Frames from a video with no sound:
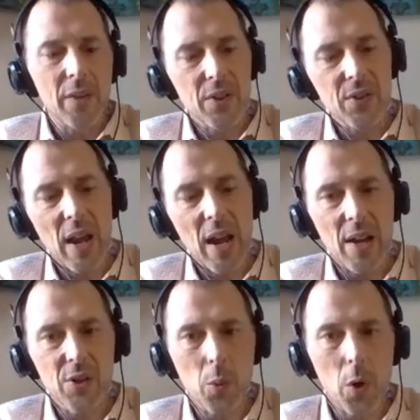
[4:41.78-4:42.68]
And this
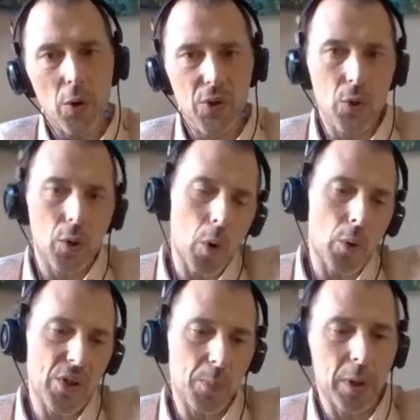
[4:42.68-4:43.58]
has
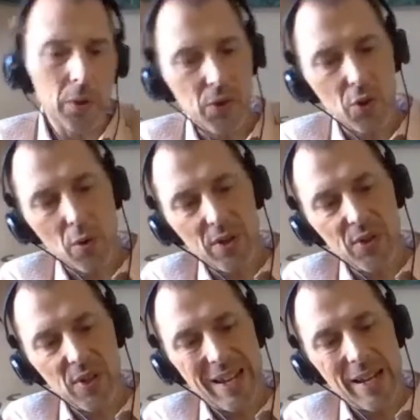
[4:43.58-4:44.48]
Rhodopseudomonas palustris
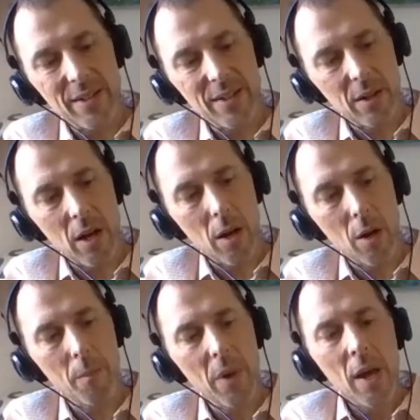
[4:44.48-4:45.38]
in it,
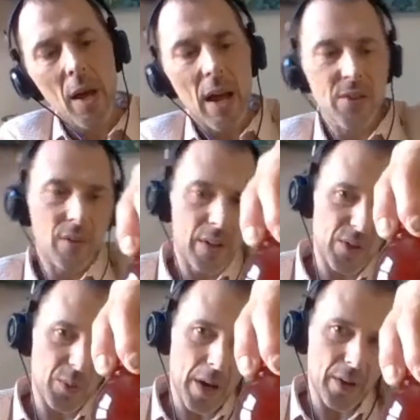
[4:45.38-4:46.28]
as
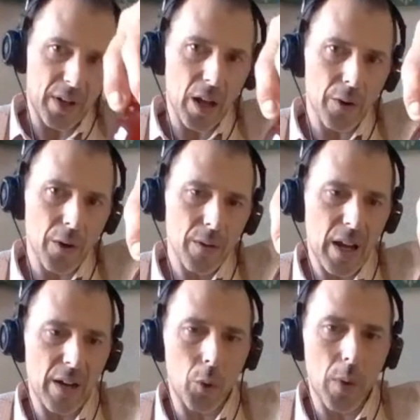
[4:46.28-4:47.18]
evidenced by the color,
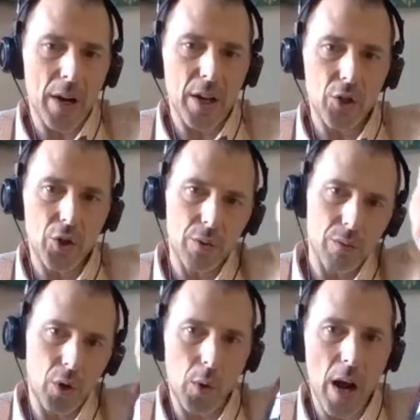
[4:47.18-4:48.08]
kind of a reddish
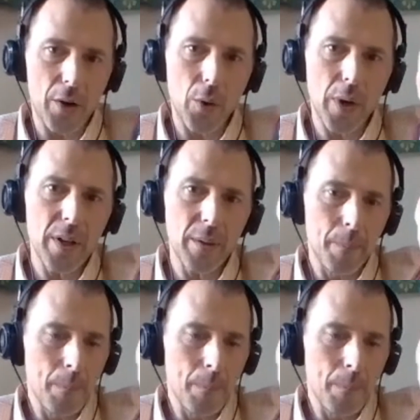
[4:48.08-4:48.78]
carotenoid.